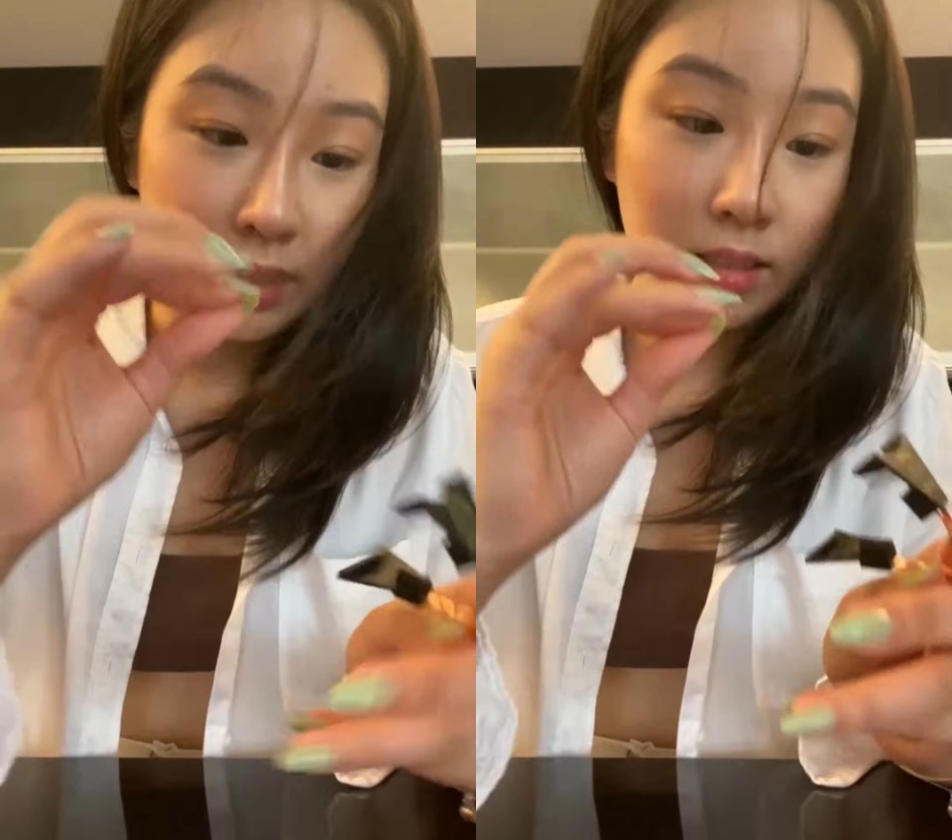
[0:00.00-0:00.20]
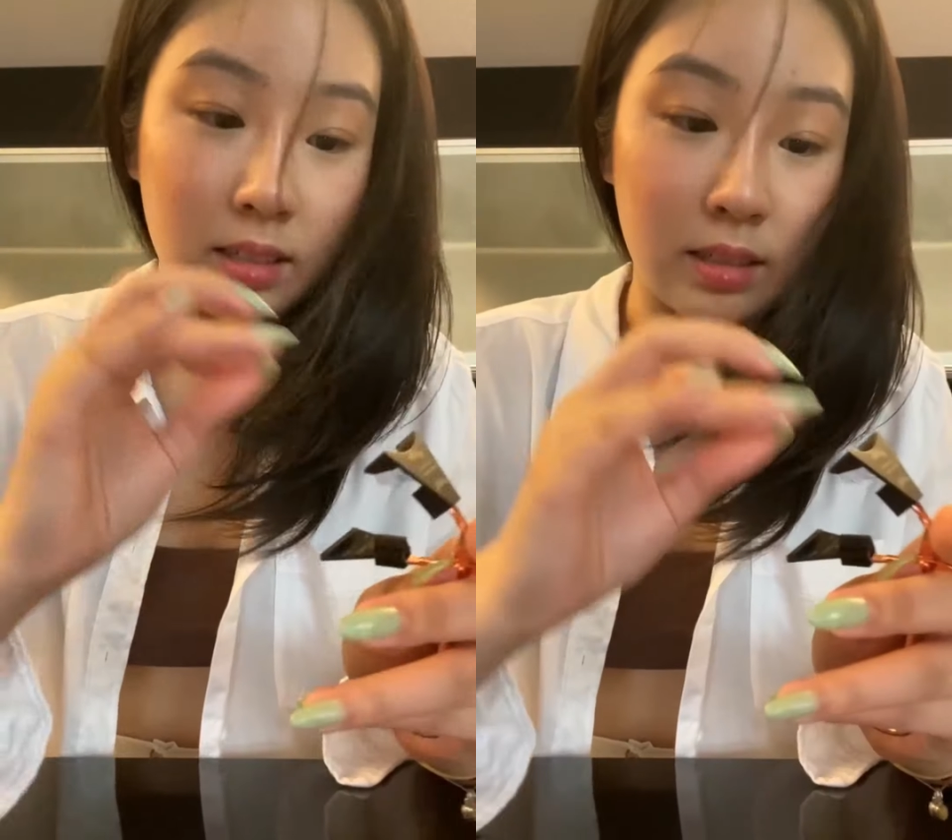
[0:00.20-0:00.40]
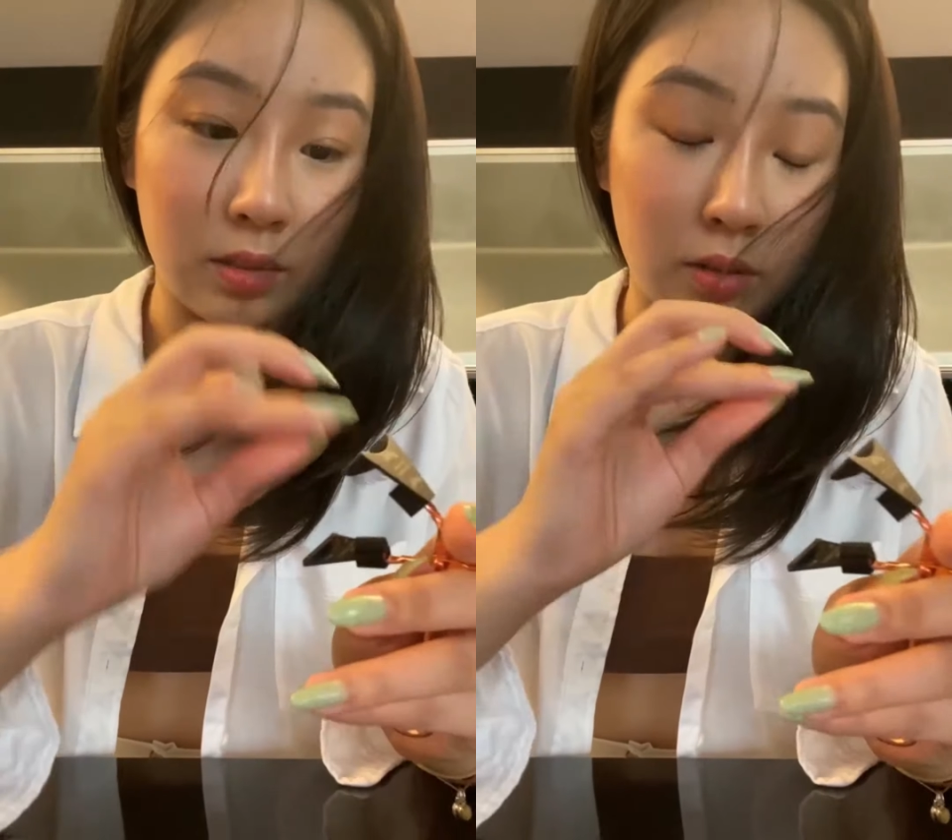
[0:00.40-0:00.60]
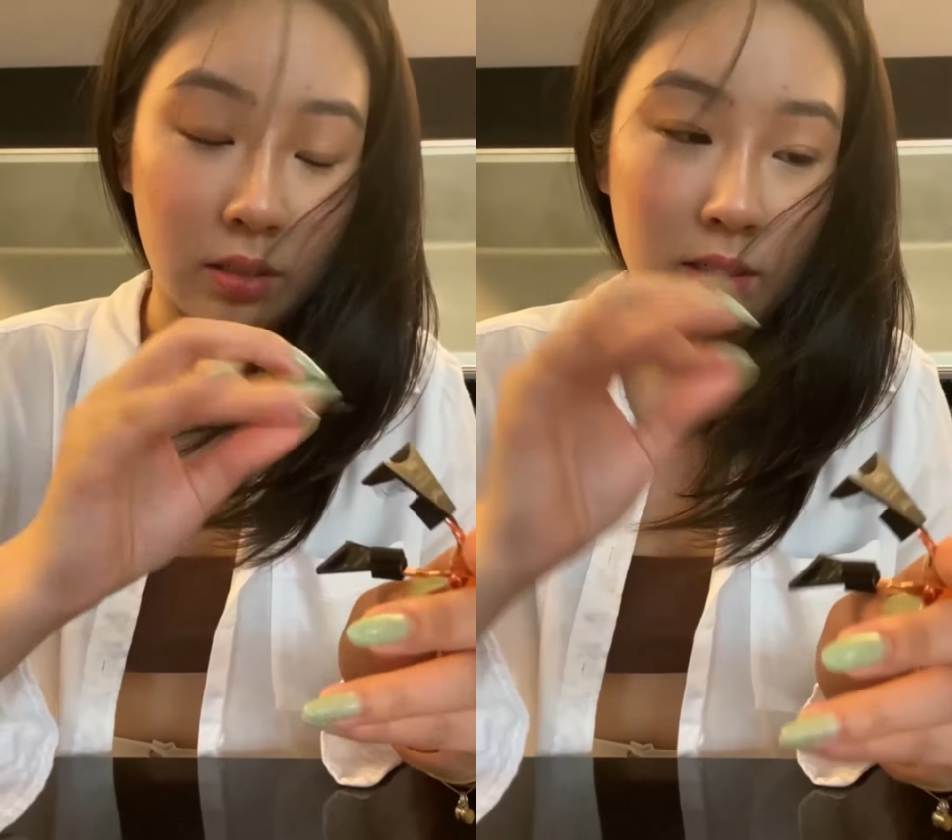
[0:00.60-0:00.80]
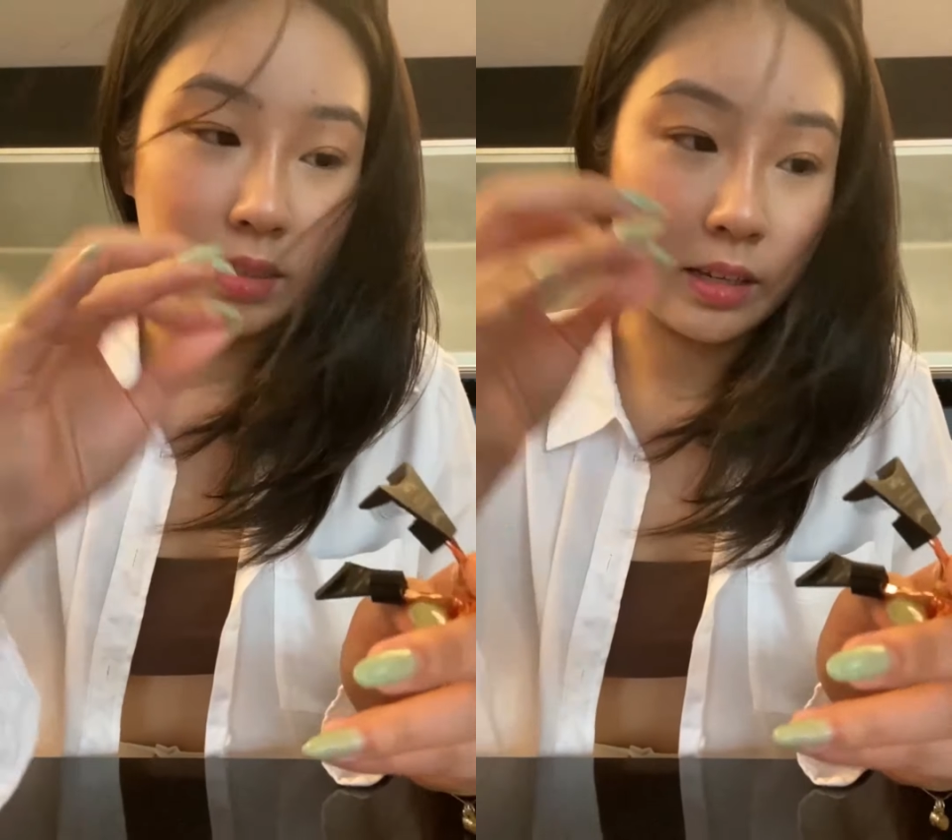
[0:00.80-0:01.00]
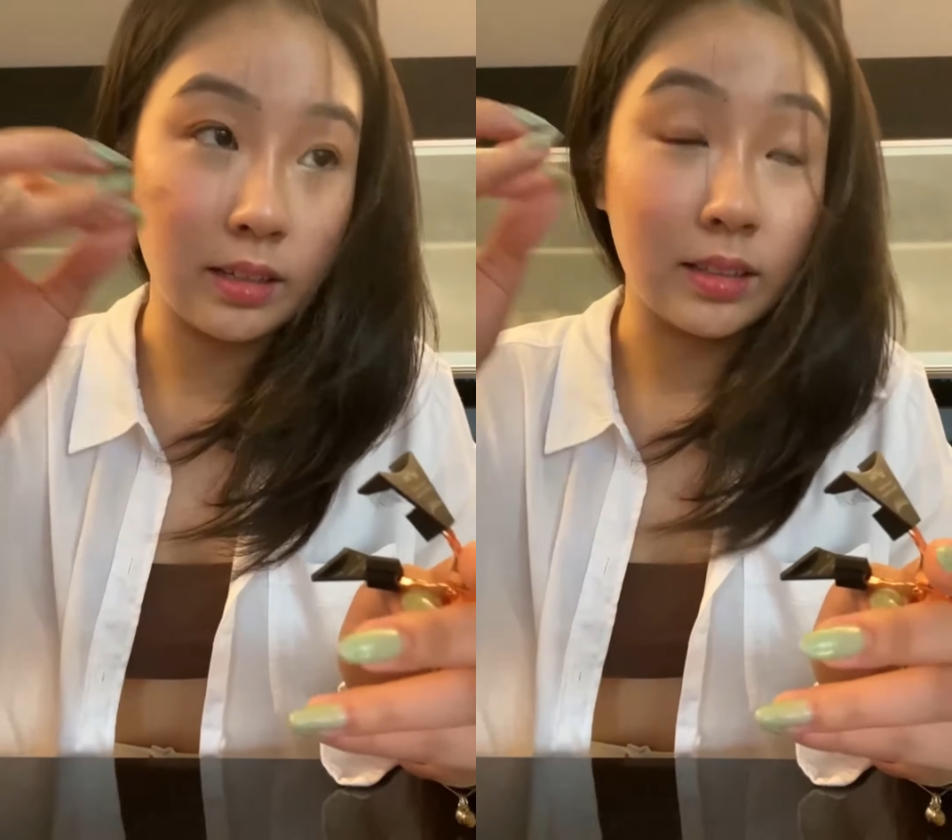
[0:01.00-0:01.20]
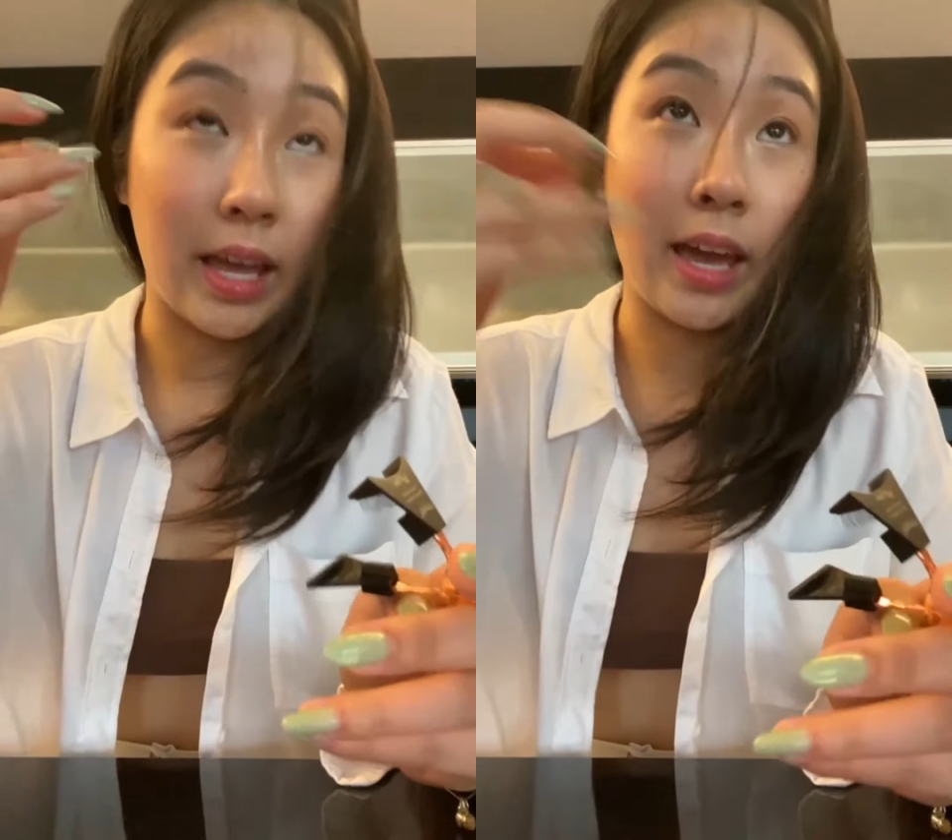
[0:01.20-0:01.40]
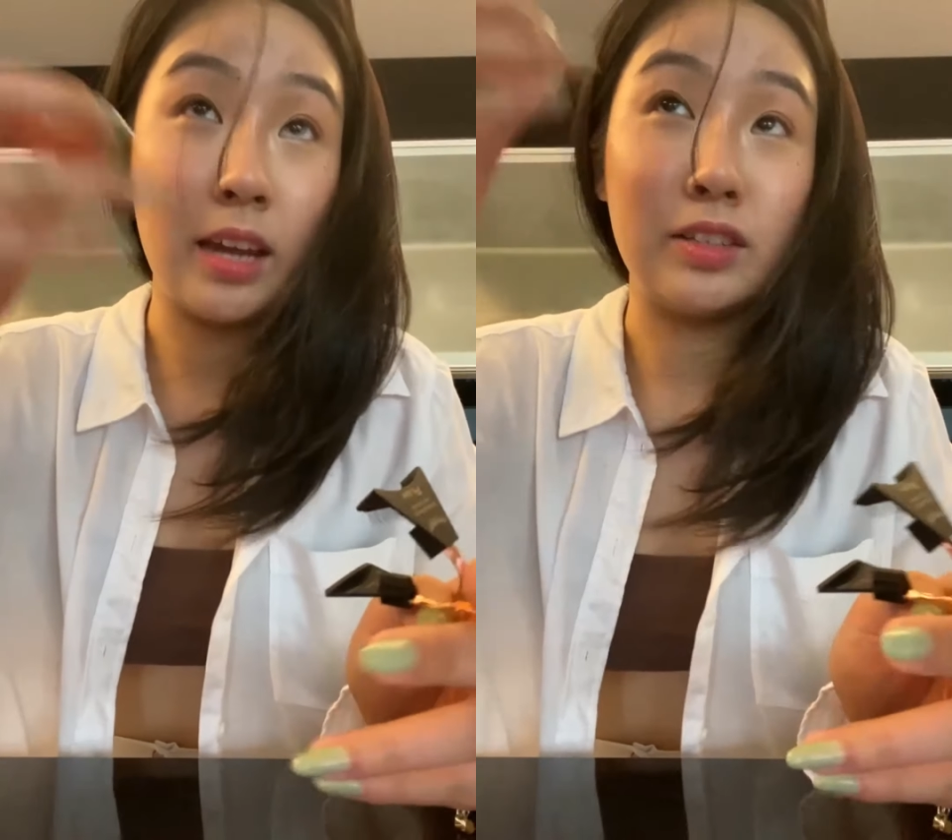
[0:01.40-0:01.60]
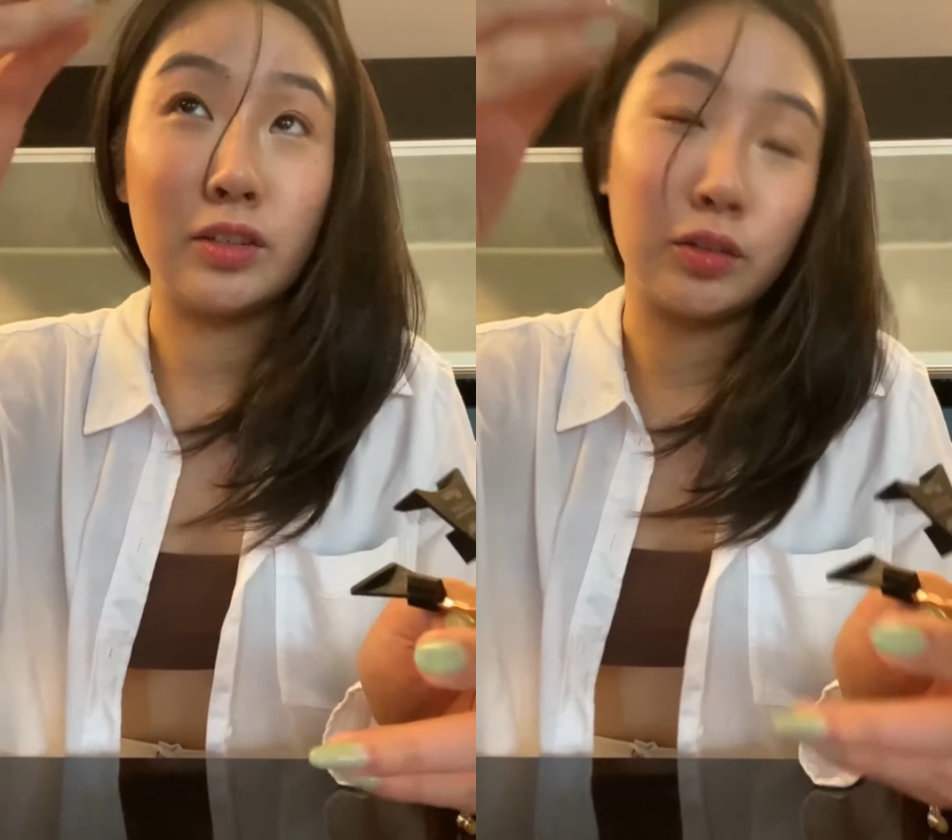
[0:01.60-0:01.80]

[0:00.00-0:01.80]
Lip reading: and then this one is like the hairs on